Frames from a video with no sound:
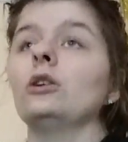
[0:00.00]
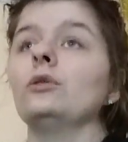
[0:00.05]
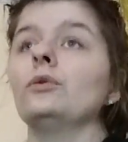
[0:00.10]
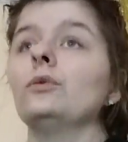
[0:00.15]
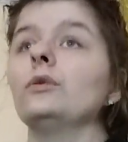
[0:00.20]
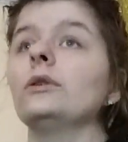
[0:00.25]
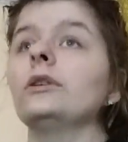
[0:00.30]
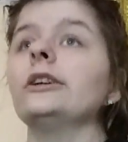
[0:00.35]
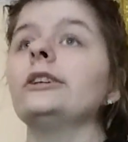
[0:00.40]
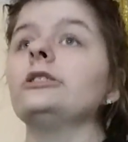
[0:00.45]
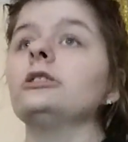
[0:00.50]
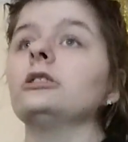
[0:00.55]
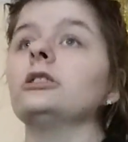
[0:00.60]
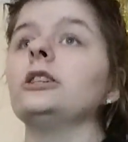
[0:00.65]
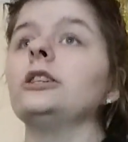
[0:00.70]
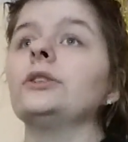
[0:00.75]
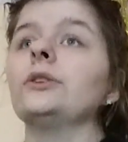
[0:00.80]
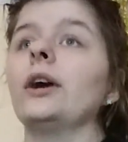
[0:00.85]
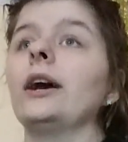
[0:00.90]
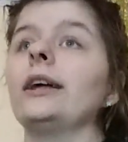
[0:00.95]

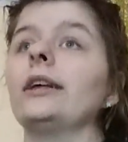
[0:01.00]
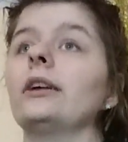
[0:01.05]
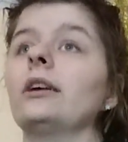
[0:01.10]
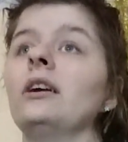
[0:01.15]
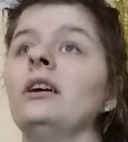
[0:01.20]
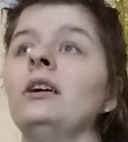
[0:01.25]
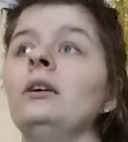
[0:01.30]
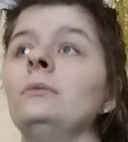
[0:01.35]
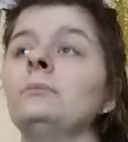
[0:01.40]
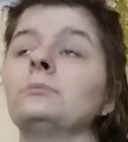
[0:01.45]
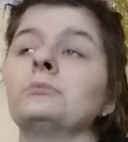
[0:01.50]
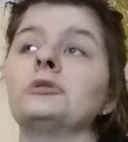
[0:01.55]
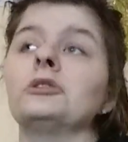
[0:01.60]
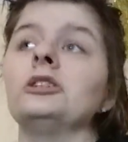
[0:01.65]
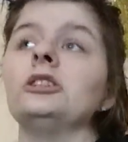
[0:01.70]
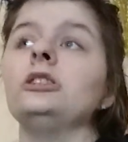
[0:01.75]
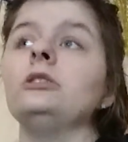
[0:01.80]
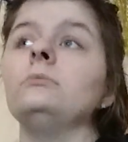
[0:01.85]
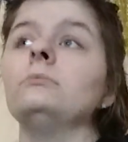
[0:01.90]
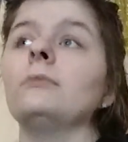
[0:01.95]
literally, like,
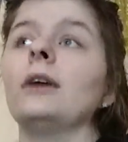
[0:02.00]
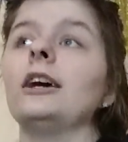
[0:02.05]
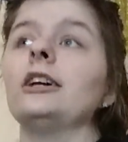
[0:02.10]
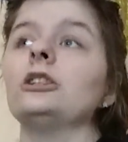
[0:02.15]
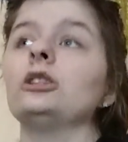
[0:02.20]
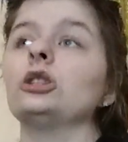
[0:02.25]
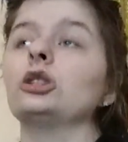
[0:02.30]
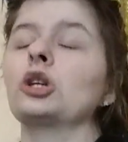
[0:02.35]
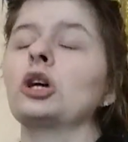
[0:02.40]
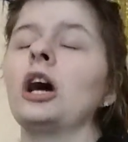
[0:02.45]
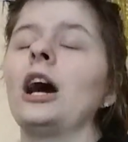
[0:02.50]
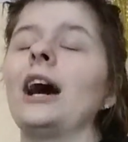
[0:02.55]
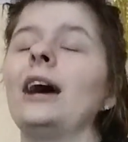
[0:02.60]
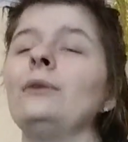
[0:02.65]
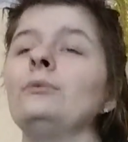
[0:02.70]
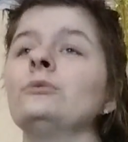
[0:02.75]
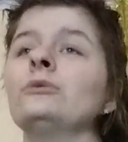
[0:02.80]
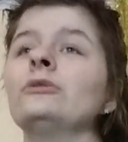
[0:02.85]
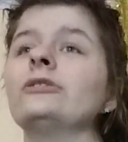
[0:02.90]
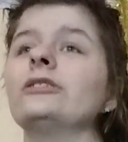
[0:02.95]
pretty much,
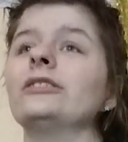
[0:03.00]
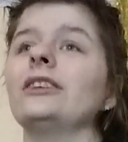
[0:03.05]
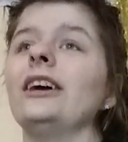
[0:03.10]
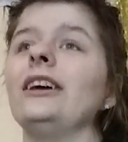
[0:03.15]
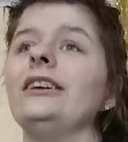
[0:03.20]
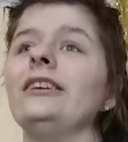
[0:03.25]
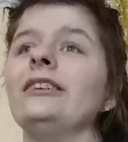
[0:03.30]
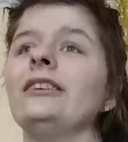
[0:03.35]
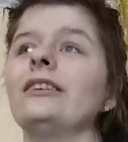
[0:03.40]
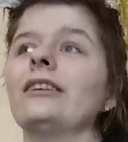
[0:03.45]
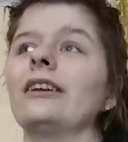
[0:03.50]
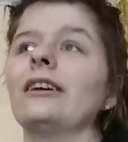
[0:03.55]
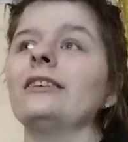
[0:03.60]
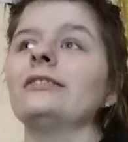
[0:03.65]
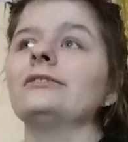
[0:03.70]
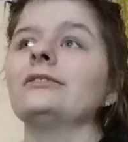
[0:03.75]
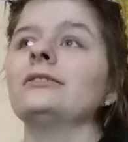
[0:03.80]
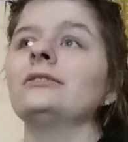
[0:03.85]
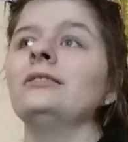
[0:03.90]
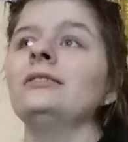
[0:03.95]
I will say he gets,